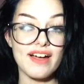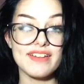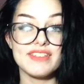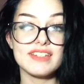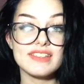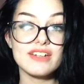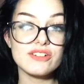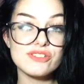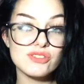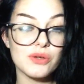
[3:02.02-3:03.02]
I think they are
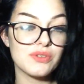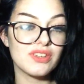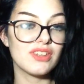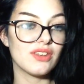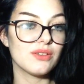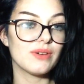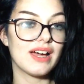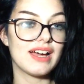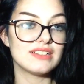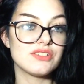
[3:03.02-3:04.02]
so cute,
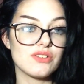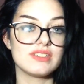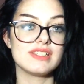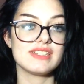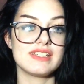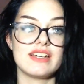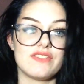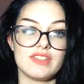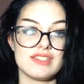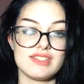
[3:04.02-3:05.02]
and honestly I
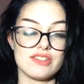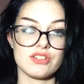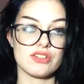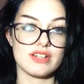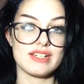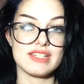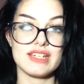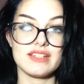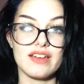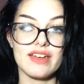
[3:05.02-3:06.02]
think this is such a good
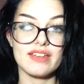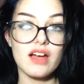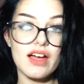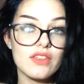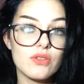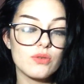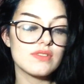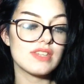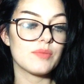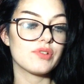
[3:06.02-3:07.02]
idea. Like, I thought that
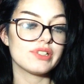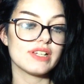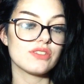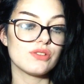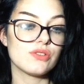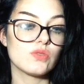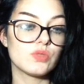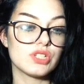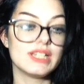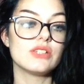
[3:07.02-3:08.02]
temporary tattoos
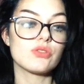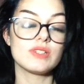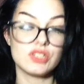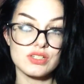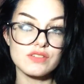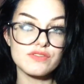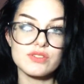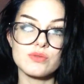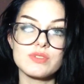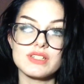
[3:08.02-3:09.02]
were literally just for
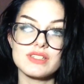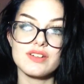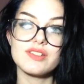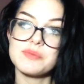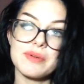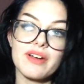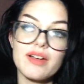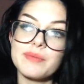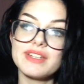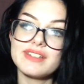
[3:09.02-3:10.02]
school discos, but I
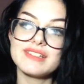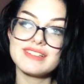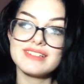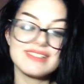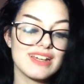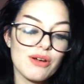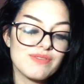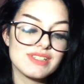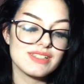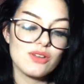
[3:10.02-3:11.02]
mean they're
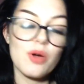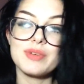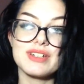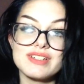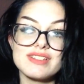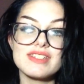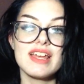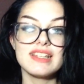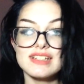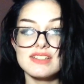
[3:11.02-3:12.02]
obviously not, because
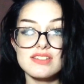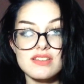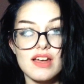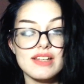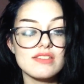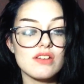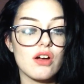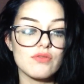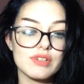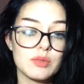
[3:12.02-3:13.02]
these designs
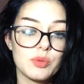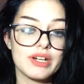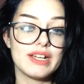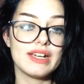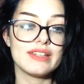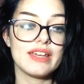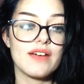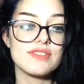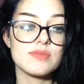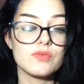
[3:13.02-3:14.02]
are really pretty and they
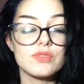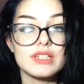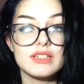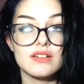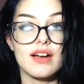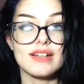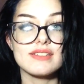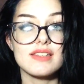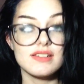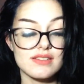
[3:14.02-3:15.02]
have some really
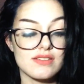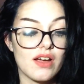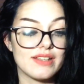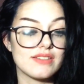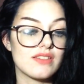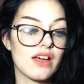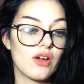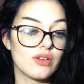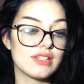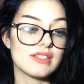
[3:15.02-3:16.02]
nice designs that I
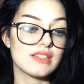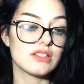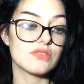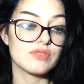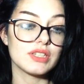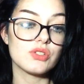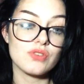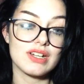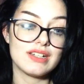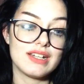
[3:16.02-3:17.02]
honestly think are really
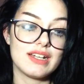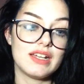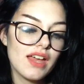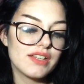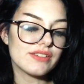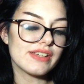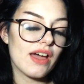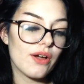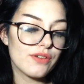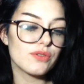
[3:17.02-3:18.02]
trendy. So
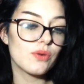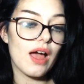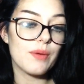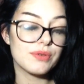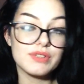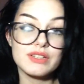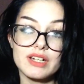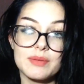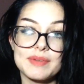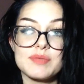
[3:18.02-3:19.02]
yeah, overall I would really
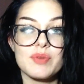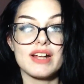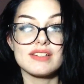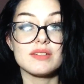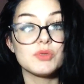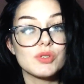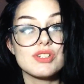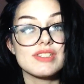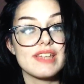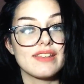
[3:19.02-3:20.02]
recommend this brand, and I'm not
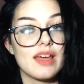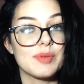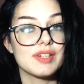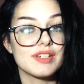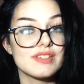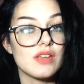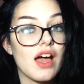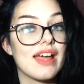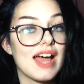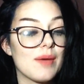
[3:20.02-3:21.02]
just saying that because
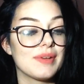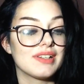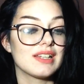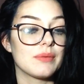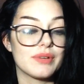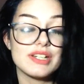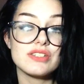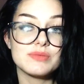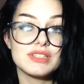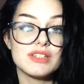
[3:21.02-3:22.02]
I am in
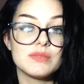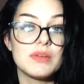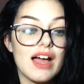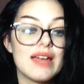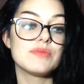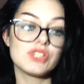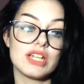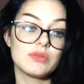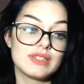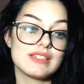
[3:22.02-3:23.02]
collaboration with them. I'm
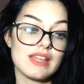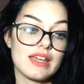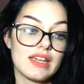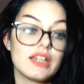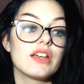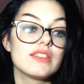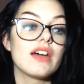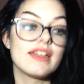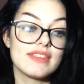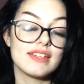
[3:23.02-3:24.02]
genuinely saying that
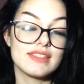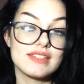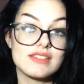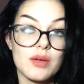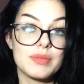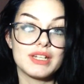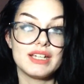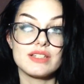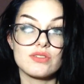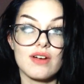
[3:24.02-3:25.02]
I think this company
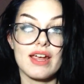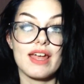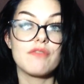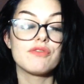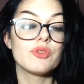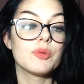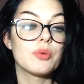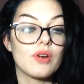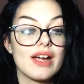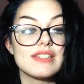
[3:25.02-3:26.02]
is great, and for the
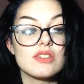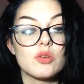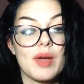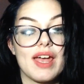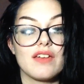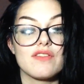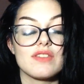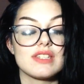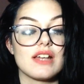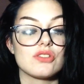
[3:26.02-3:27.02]
price that you're paying for the
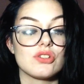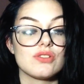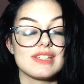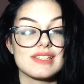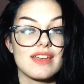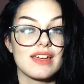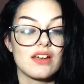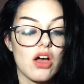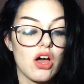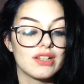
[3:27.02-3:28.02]
tattoos, it's like
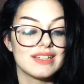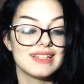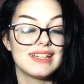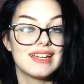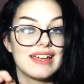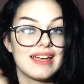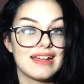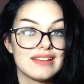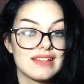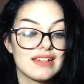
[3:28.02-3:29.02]
hardly
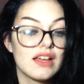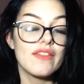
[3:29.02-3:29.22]
anything.